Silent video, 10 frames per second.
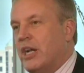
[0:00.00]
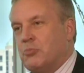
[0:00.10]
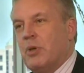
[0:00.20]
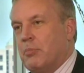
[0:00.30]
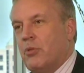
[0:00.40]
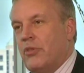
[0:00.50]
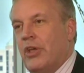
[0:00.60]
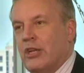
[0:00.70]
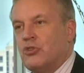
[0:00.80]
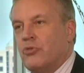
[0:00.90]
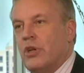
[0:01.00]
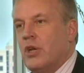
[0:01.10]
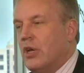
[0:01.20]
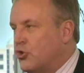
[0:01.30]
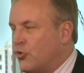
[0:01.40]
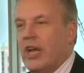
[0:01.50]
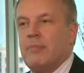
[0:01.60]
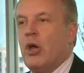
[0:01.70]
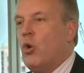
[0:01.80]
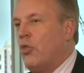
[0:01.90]
brightest people in the industry,
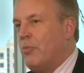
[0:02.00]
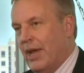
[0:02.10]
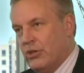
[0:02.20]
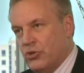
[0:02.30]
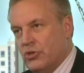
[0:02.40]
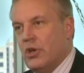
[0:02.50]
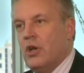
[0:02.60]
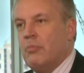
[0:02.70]
trained by all the majors,